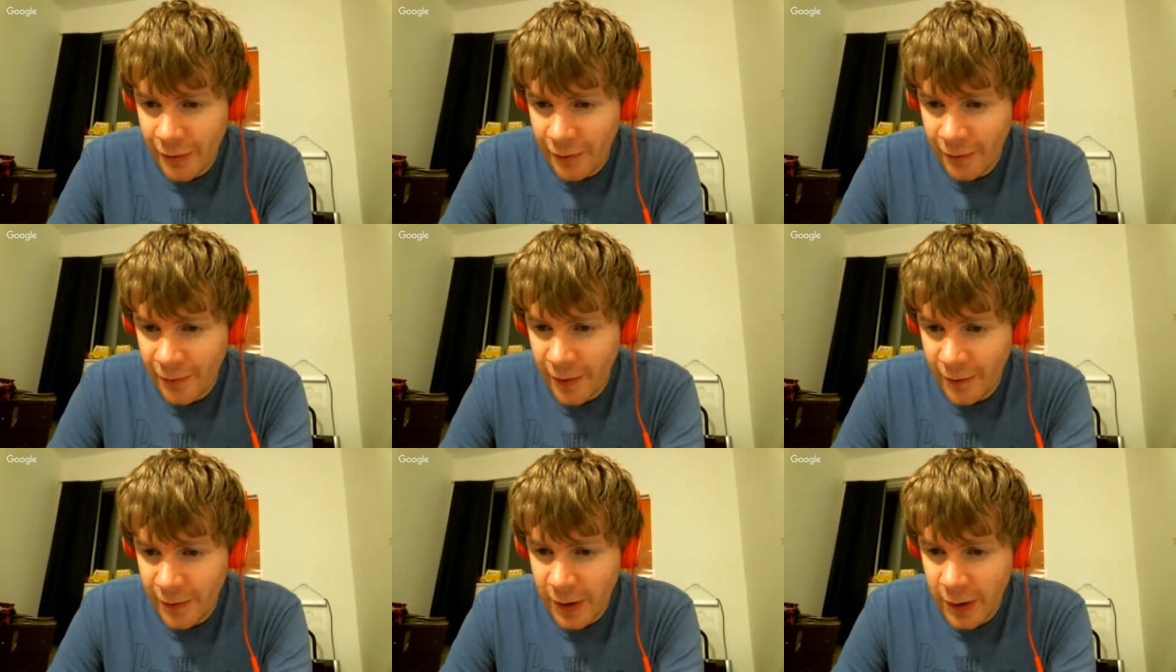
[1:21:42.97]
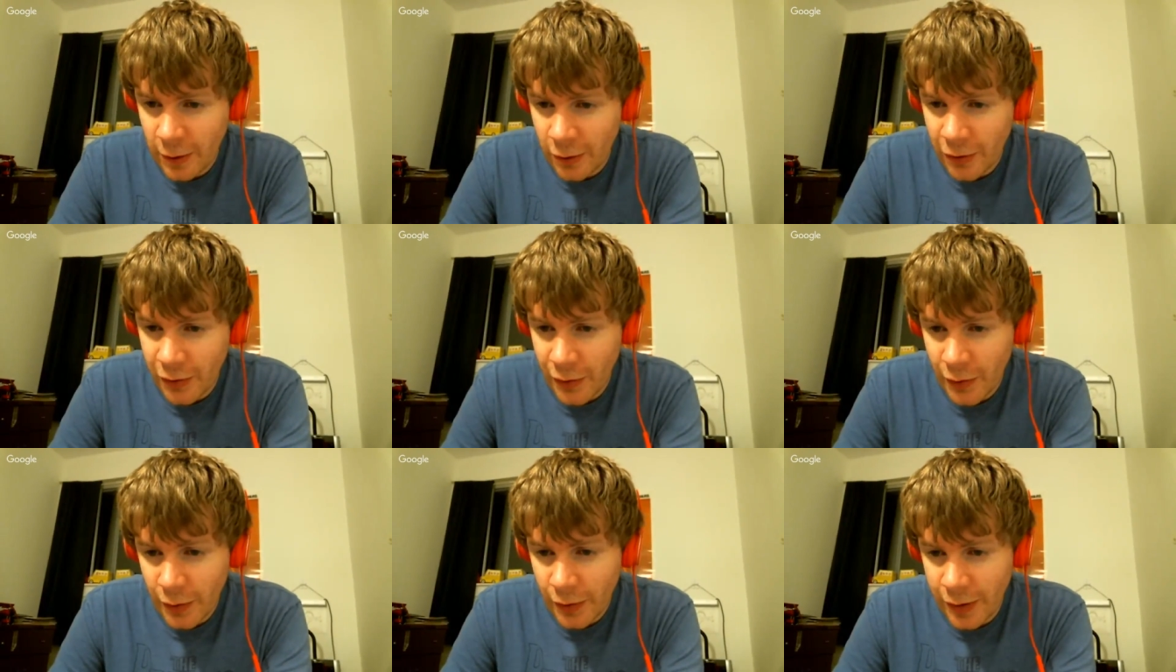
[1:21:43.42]
is
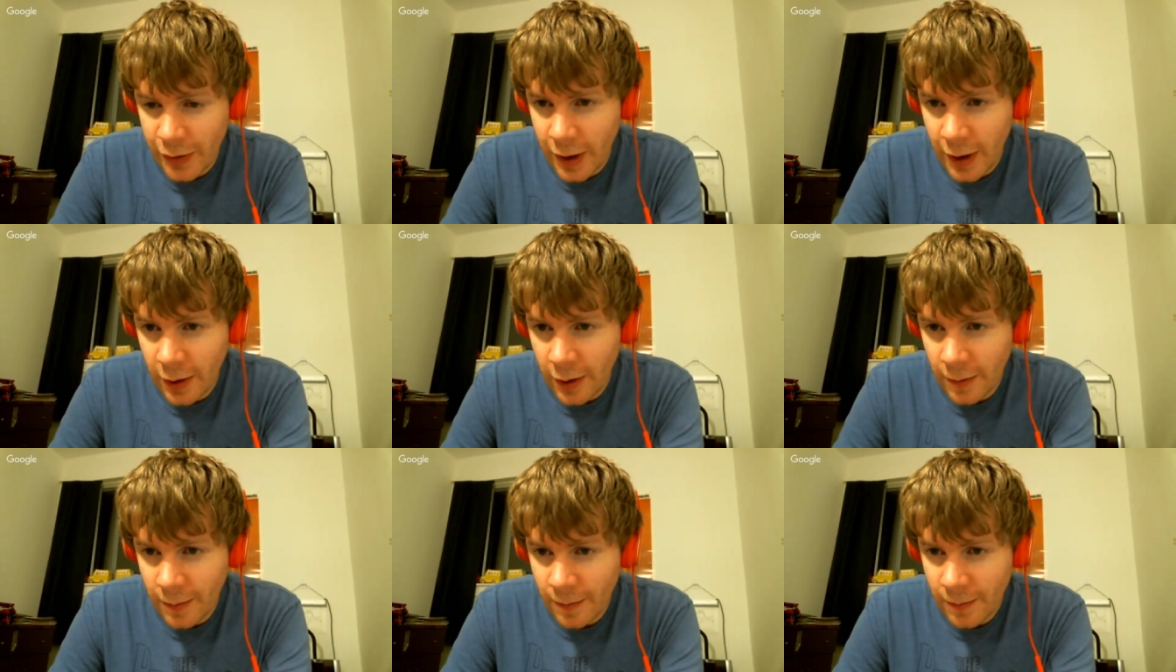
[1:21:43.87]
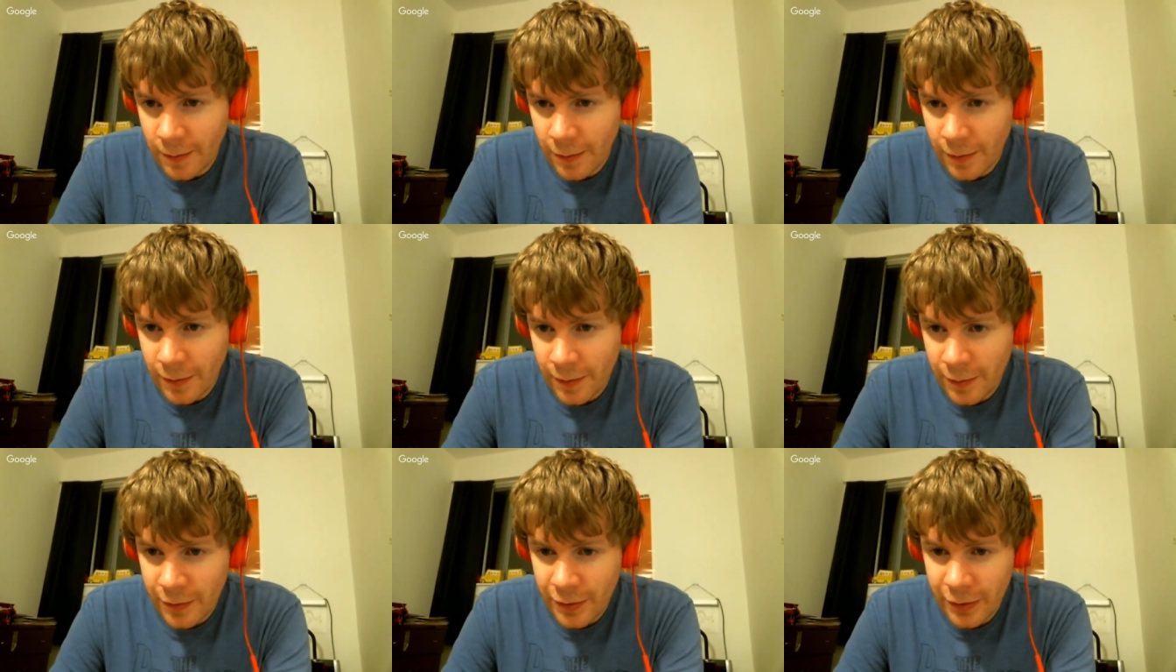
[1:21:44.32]
50 years old now.
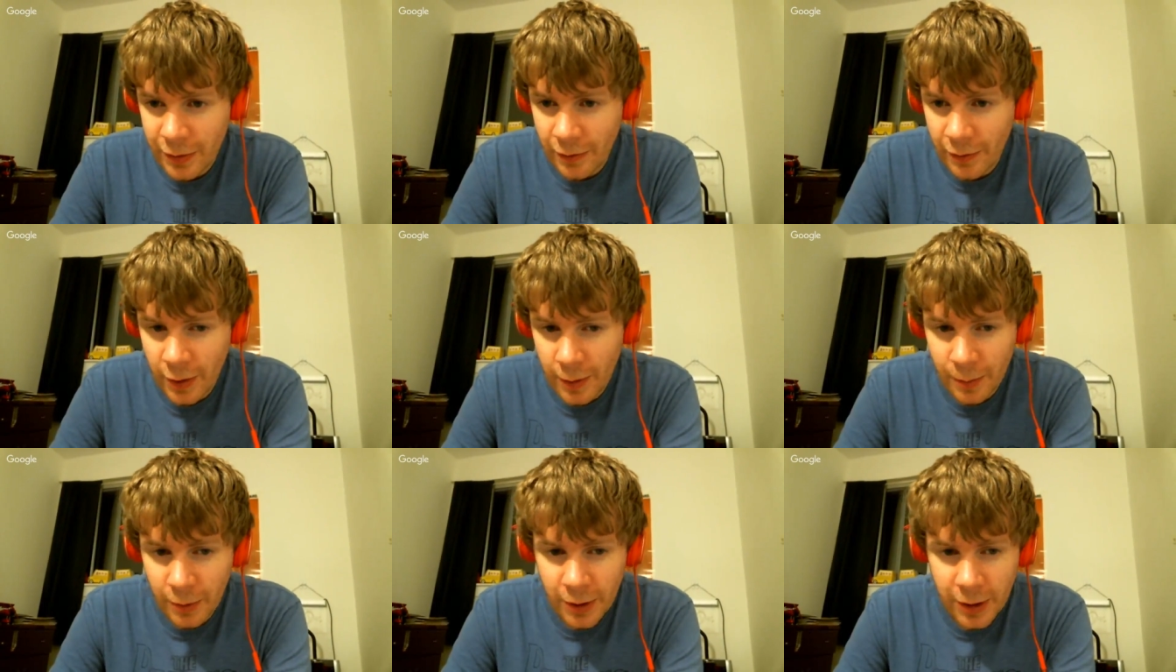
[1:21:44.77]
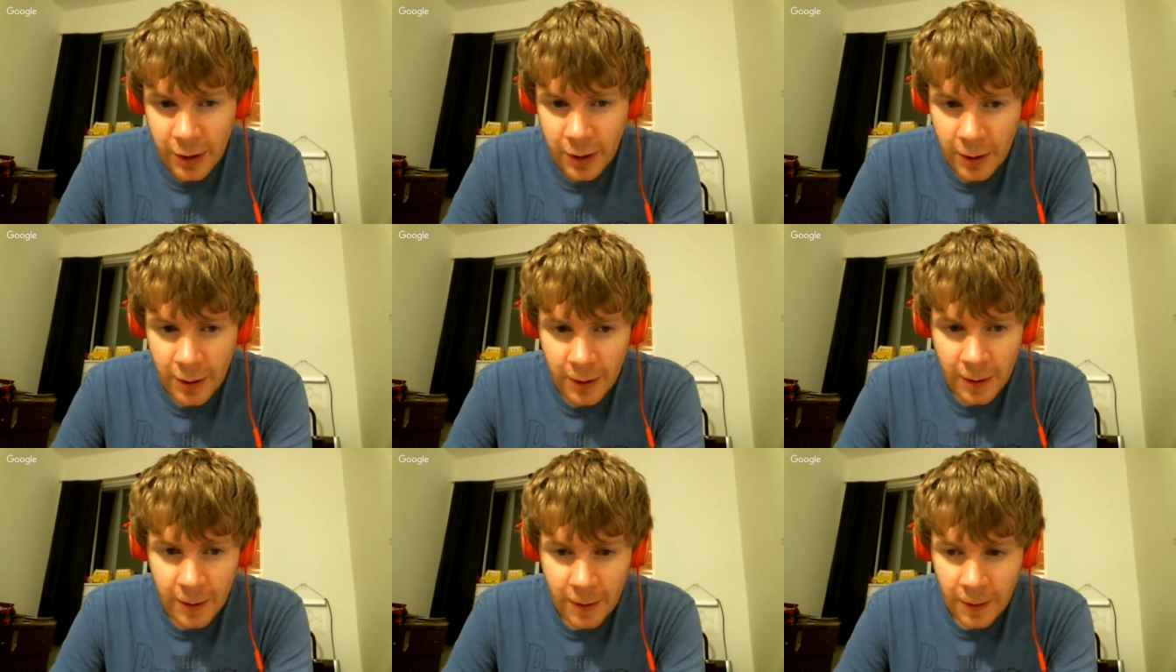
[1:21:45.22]
Still very pretty.